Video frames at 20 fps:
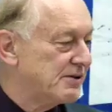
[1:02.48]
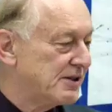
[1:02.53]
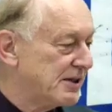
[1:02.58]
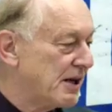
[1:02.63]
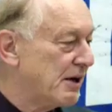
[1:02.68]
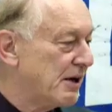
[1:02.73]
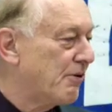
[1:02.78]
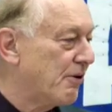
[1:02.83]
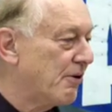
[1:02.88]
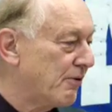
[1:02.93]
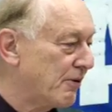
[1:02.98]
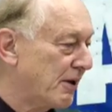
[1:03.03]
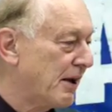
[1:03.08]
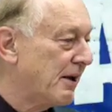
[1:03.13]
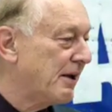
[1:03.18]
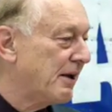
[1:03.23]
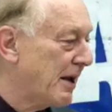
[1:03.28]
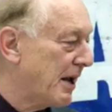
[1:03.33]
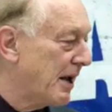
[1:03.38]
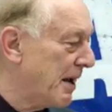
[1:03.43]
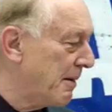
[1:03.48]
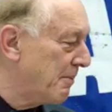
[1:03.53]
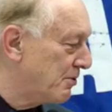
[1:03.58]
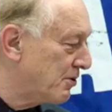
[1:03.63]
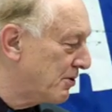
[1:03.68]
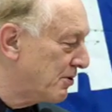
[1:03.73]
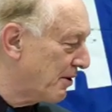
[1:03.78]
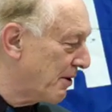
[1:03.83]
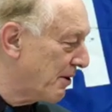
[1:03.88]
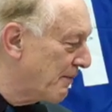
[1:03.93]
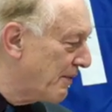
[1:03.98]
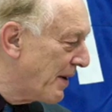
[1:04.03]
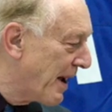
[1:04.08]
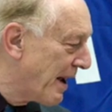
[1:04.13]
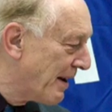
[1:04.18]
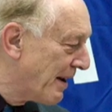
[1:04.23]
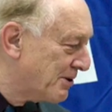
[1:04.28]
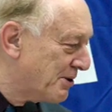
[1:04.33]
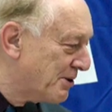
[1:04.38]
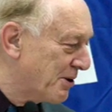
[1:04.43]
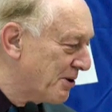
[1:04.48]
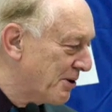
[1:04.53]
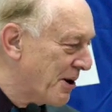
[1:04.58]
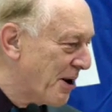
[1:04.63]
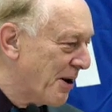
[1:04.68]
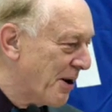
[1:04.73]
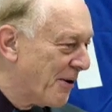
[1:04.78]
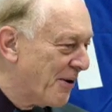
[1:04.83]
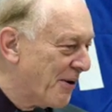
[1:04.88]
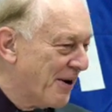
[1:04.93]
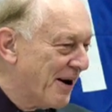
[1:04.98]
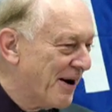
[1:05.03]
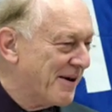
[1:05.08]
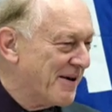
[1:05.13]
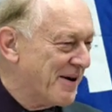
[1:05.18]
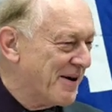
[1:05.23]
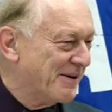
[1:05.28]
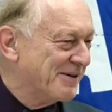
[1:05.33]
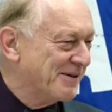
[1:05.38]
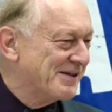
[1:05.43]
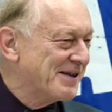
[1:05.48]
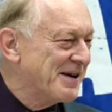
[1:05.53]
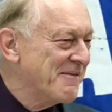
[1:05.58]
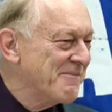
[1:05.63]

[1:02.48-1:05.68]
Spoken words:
zero, they came to the event. You know?